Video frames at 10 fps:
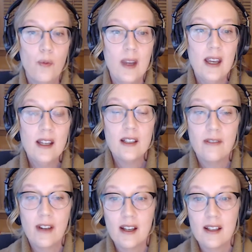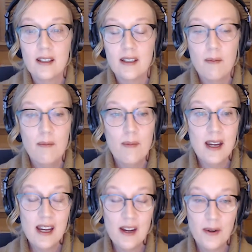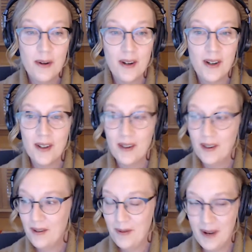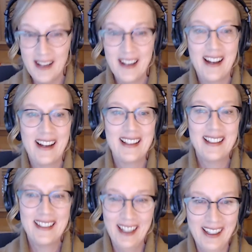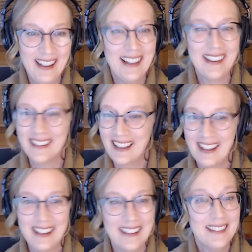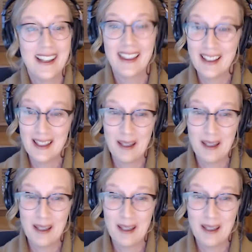each of us, mediocre white guys, like nothing